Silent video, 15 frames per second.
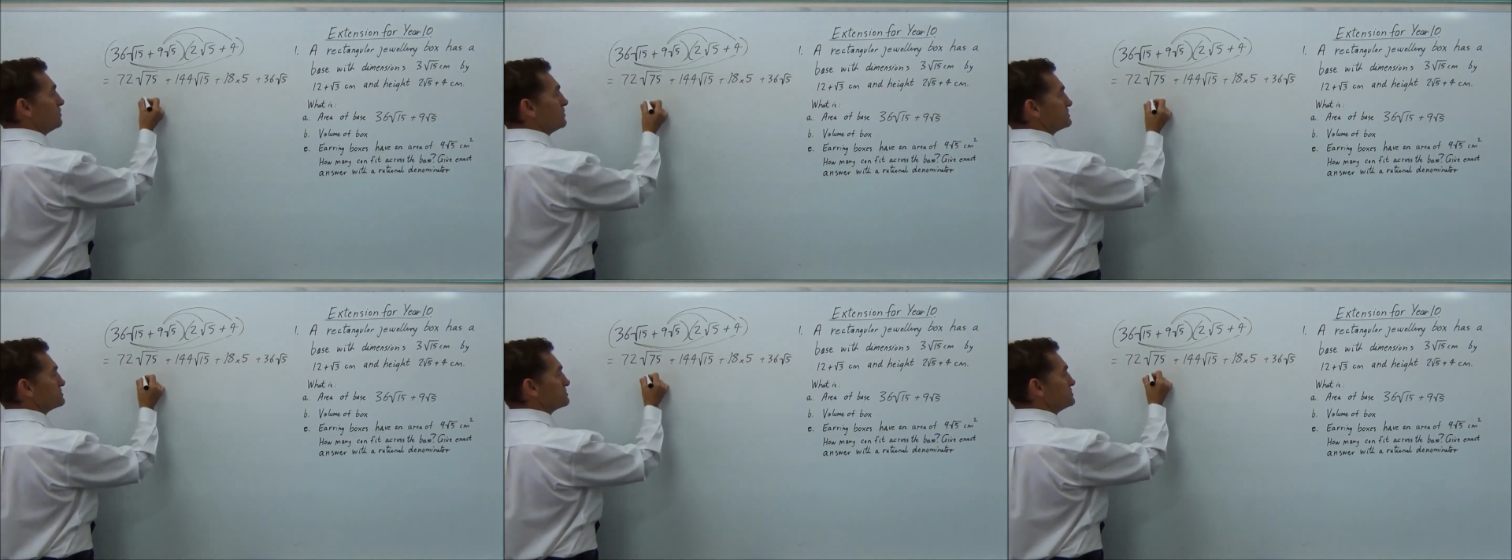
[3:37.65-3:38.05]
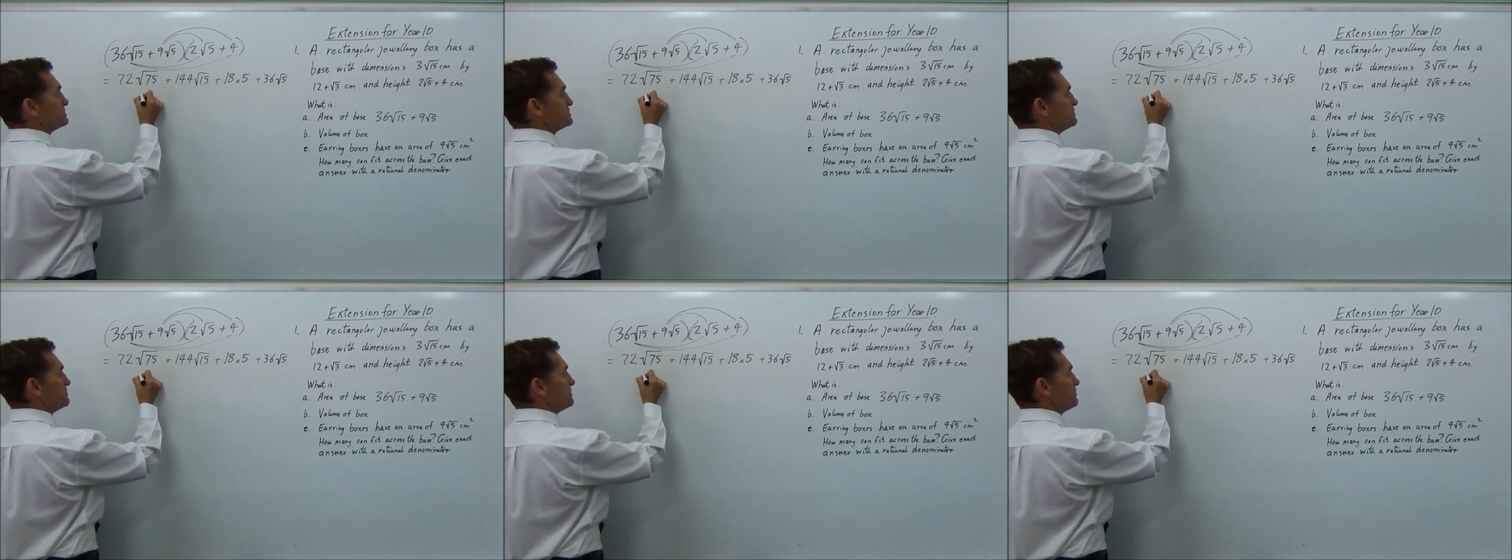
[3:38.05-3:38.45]
what's root
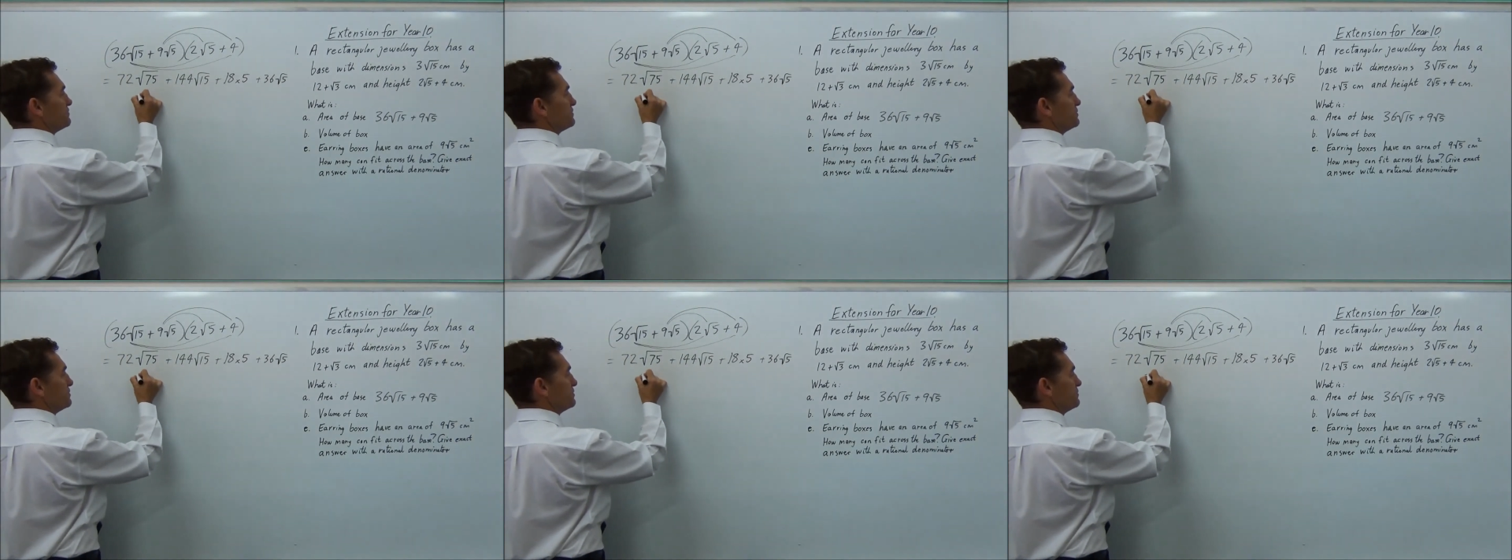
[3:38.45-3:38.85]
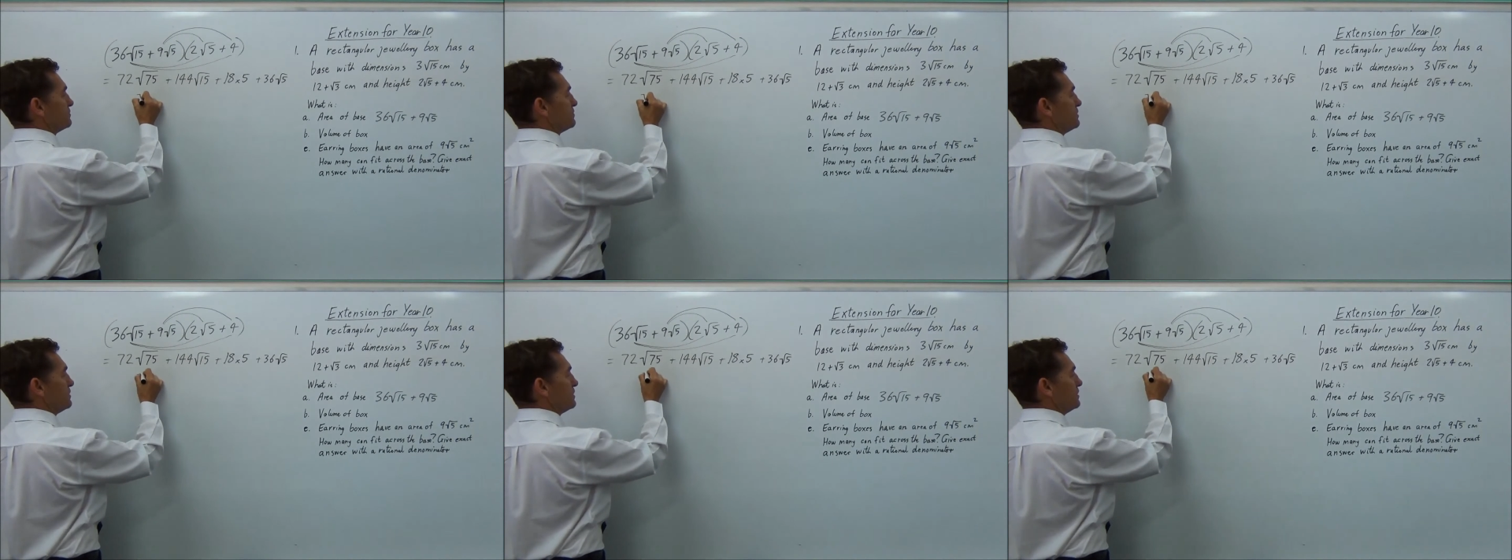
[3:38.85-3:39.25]

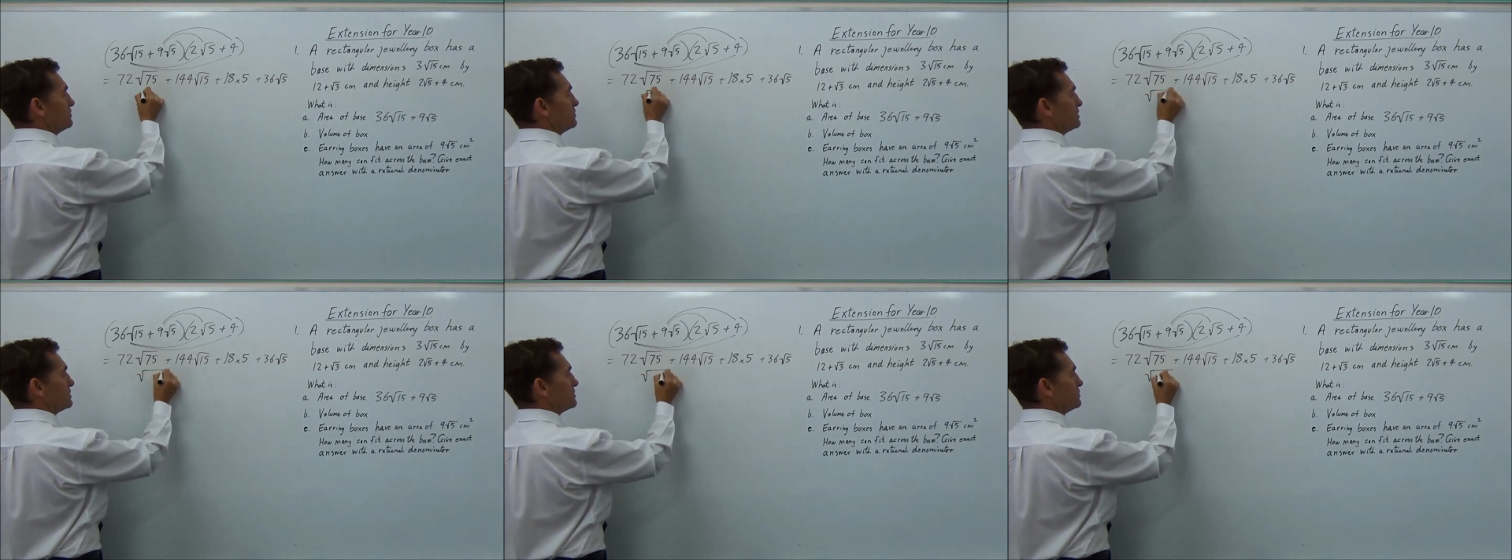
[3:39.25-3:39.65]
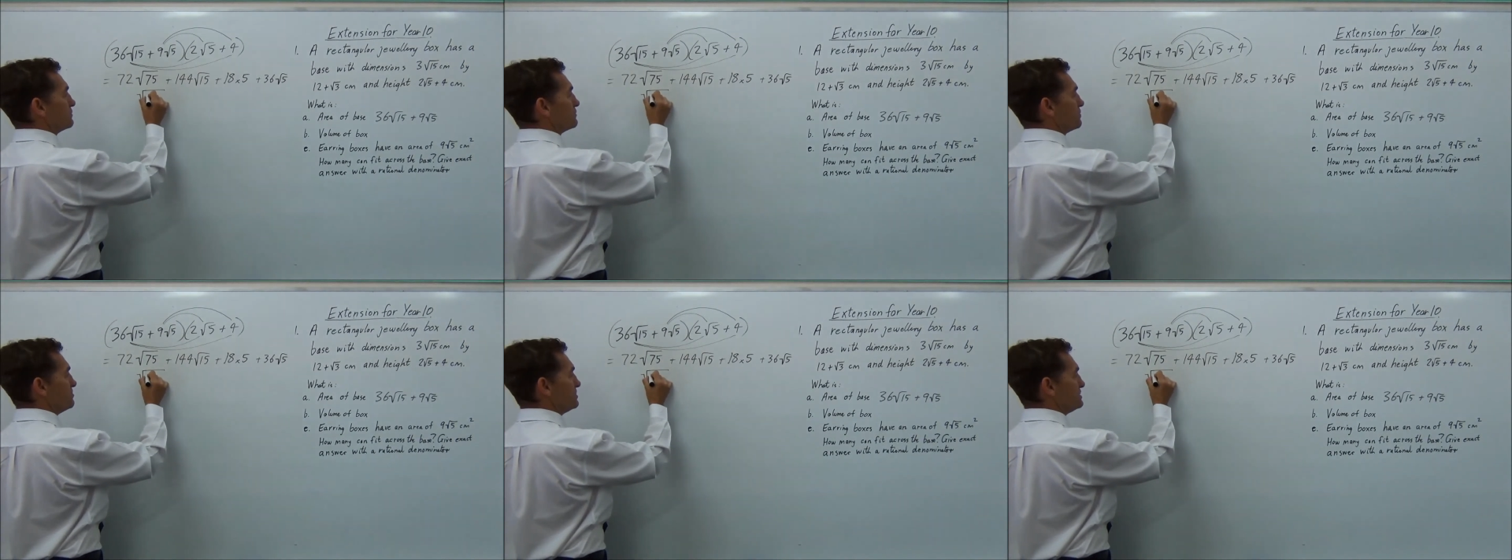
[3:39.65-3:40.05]
75? We can look
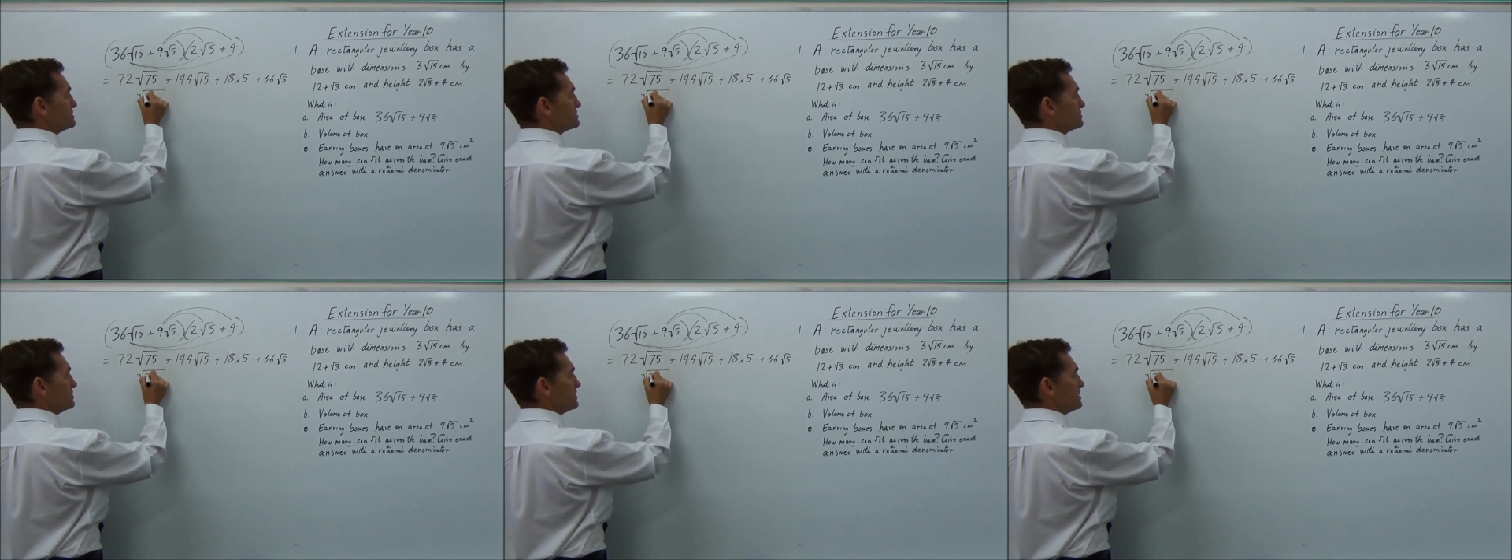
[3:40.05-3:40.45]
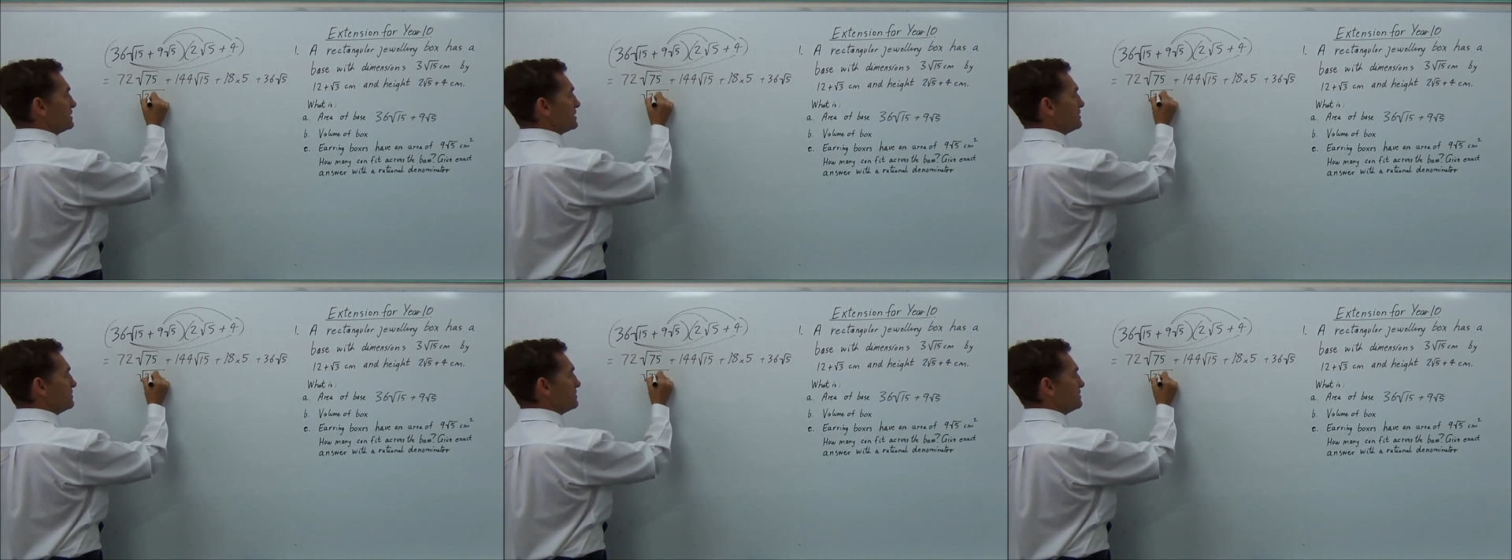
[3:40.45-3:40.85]
for a big square to
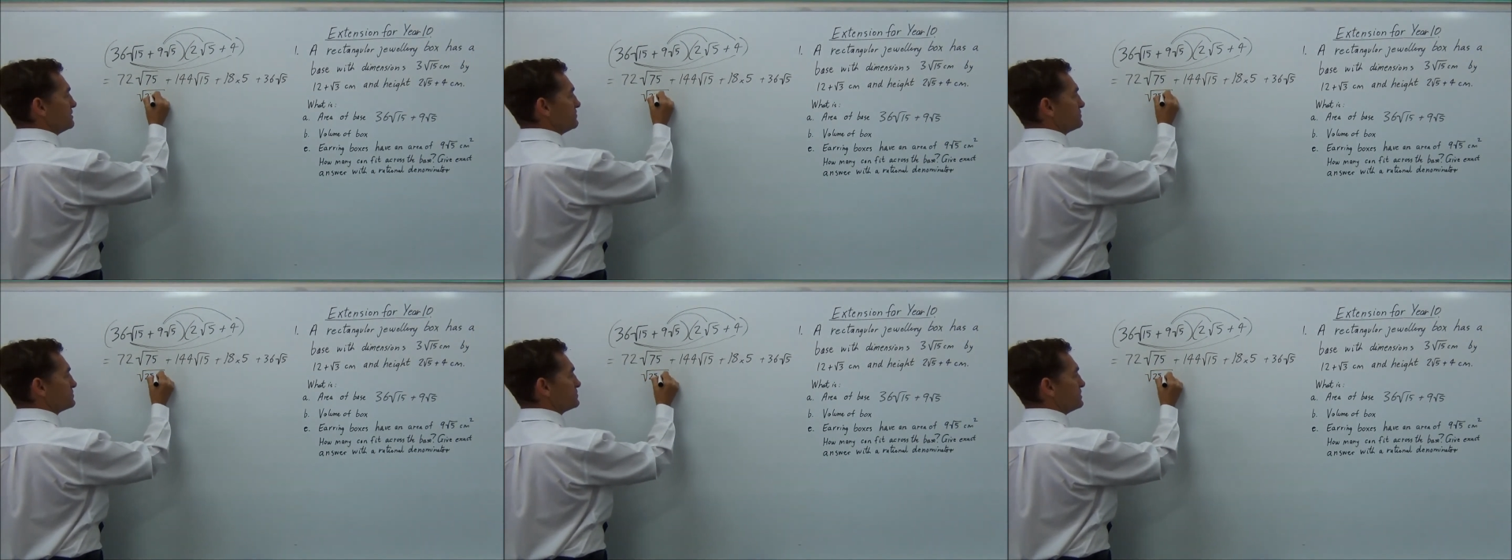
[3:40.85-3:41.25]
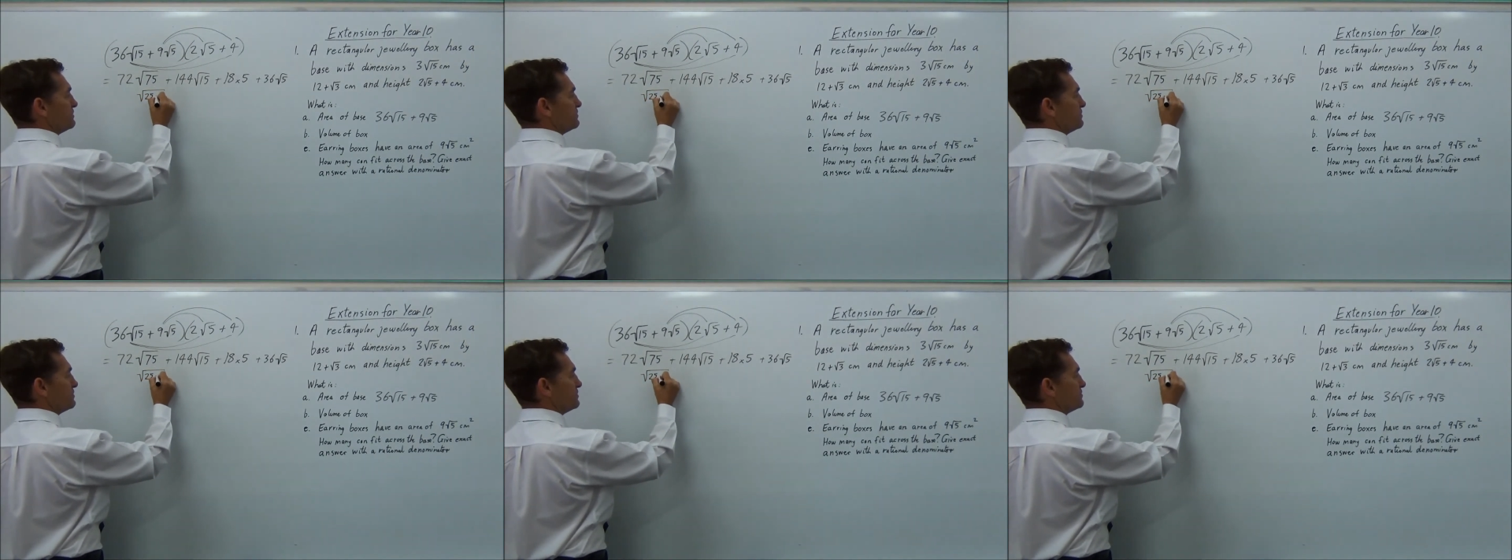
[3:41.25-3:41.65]
go in that of
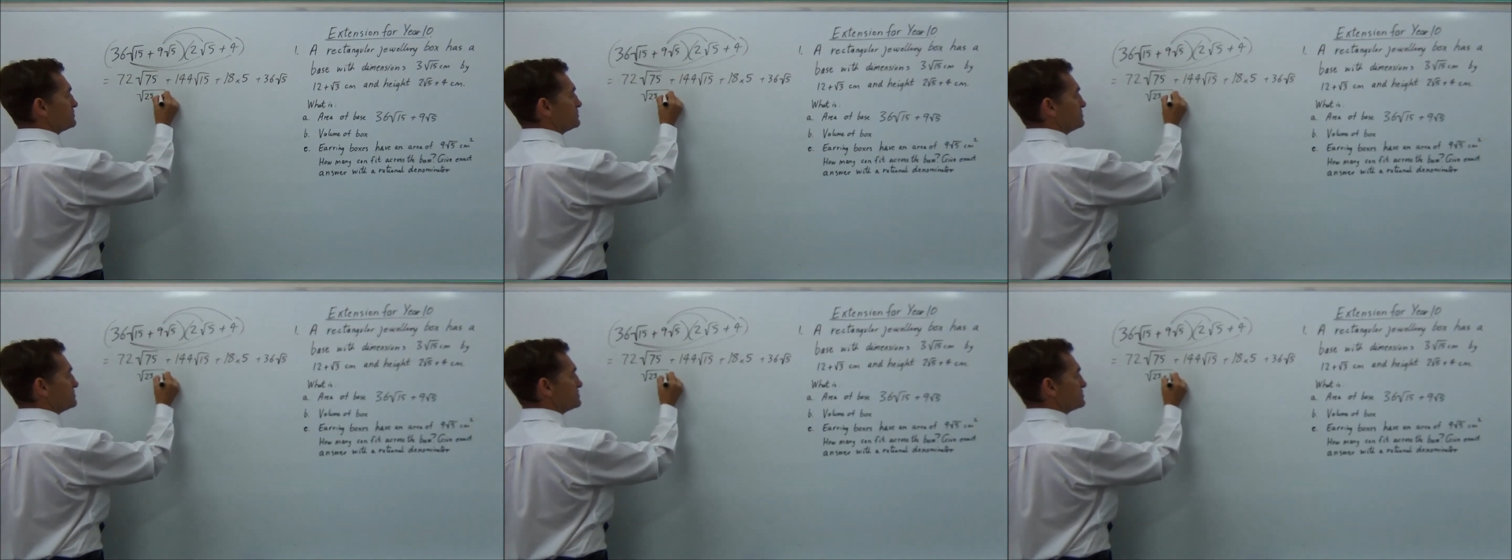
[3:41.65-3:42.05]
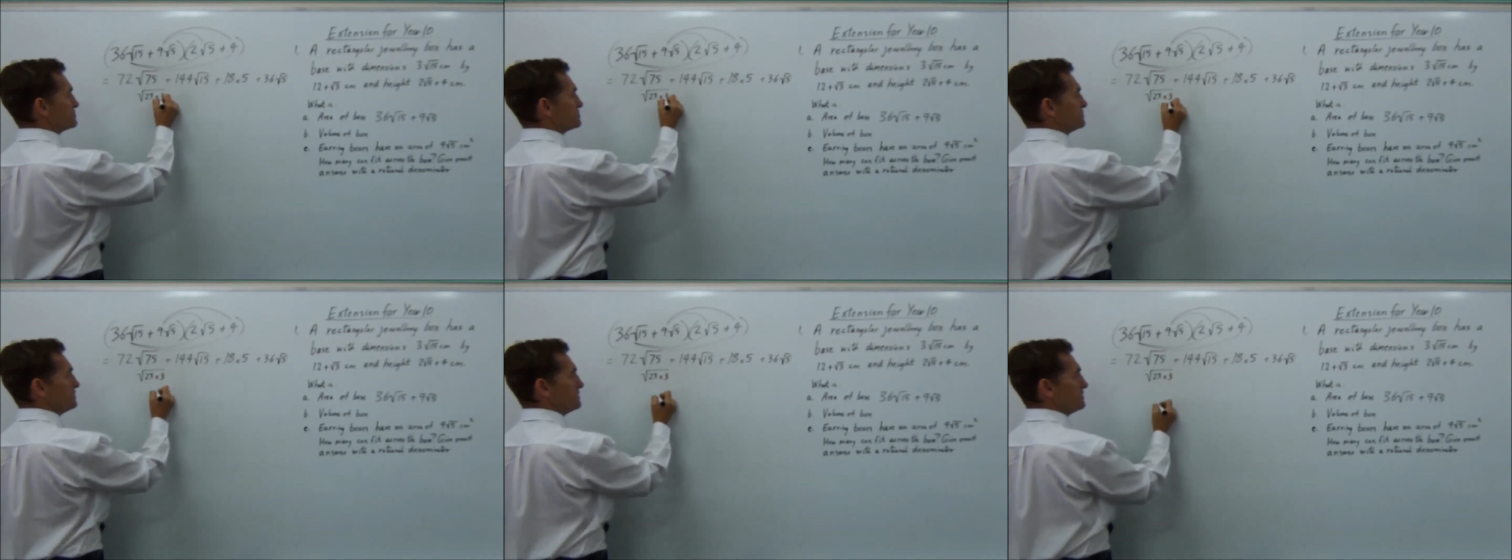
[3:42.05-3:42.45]
25 times
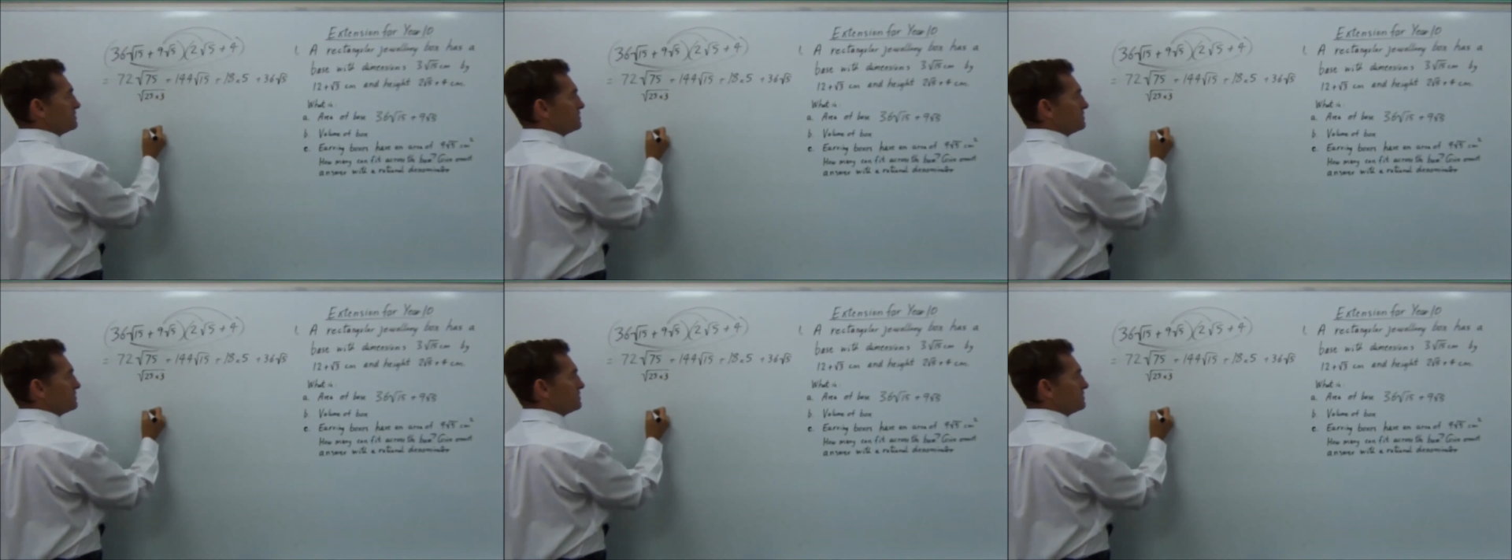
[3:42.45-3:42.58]
3.